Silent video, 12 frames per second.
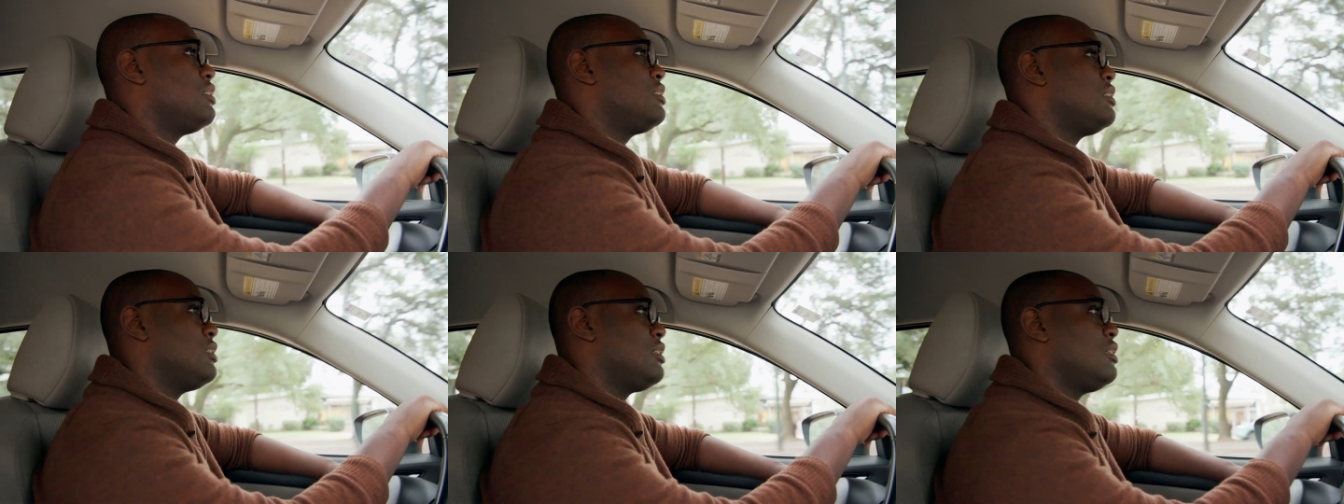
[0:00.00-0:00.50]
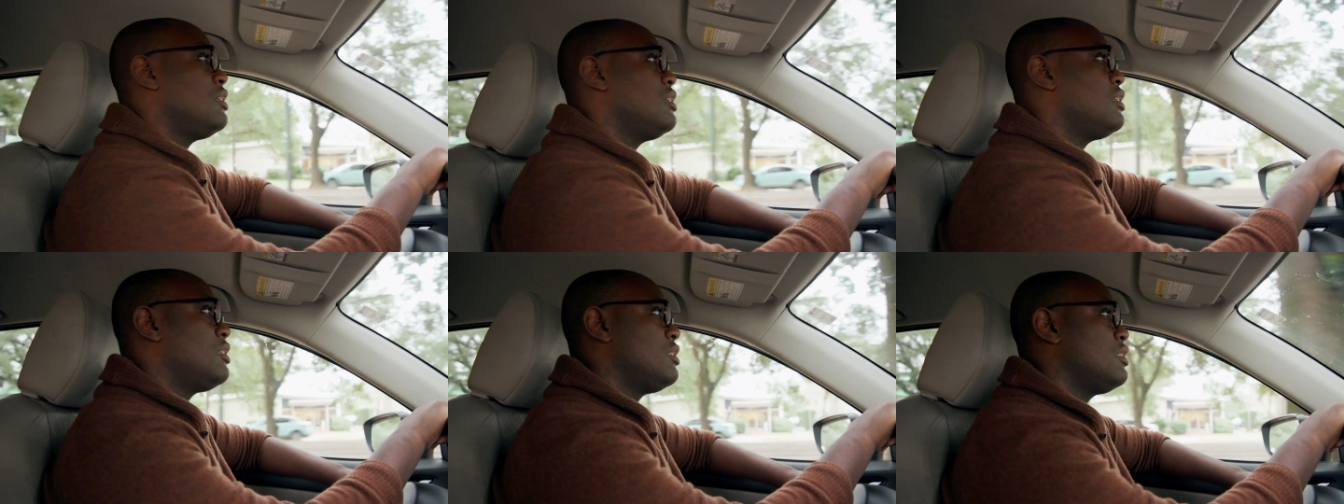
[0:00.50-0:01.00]
in a high school that
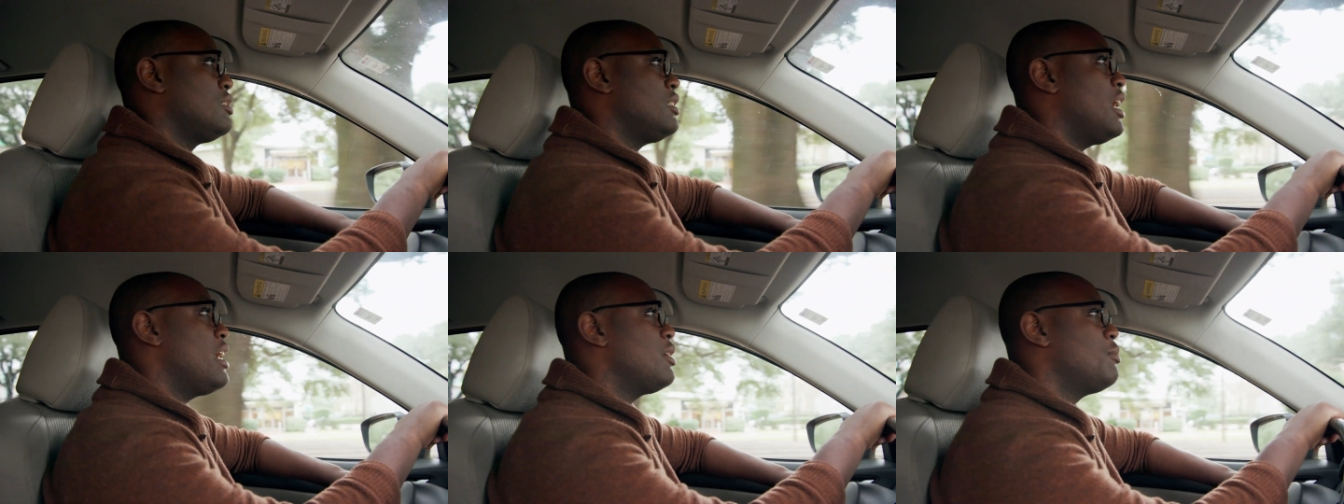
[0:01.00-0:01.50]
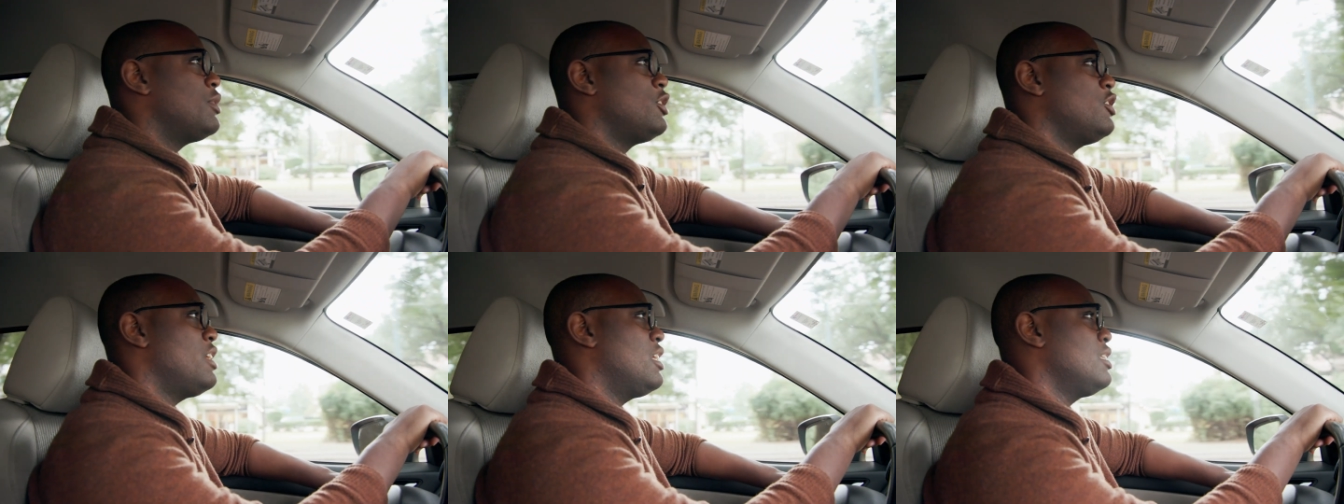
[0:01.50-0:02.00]
didn't have a library.
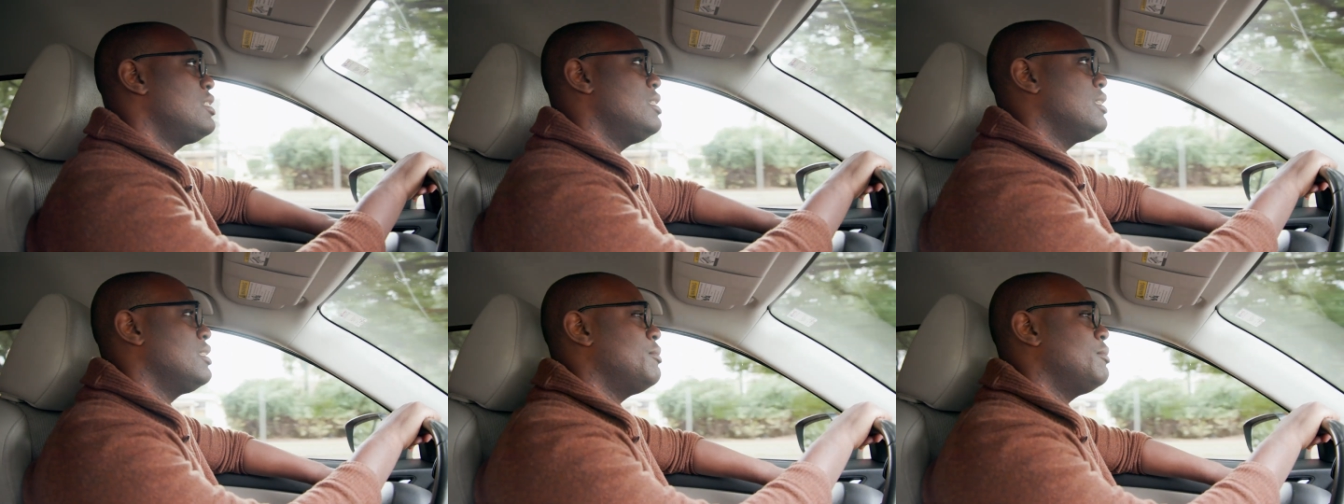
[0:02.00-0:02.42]
The